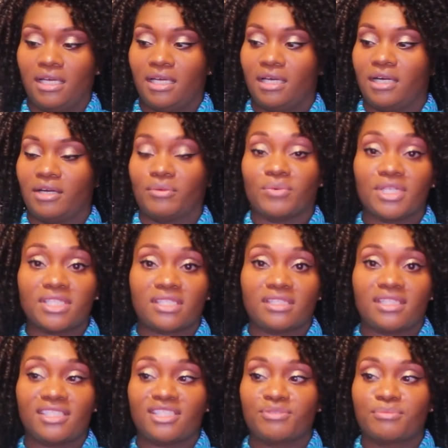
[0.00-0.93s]
uh,
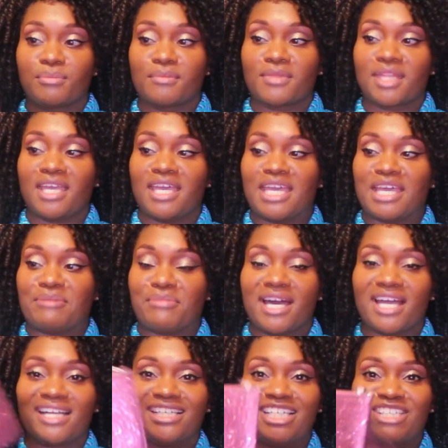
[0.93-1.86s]
wristlets. And
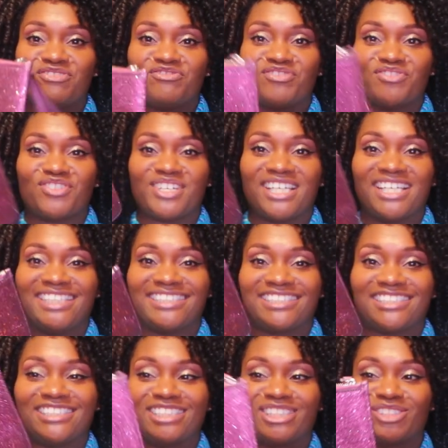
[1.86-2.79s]
my good
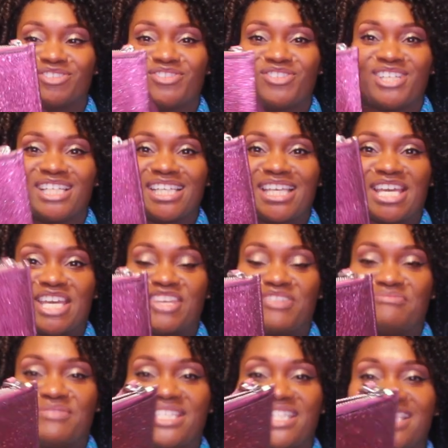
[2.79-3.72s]
friend, sister friend
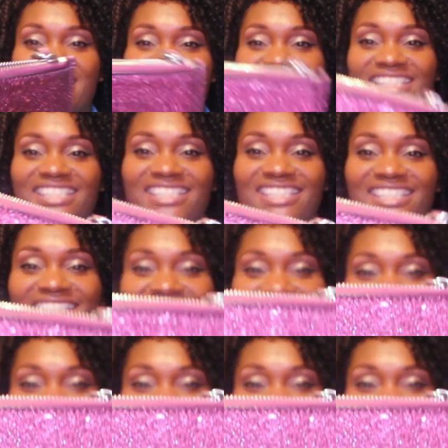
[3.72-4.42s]
gave me this.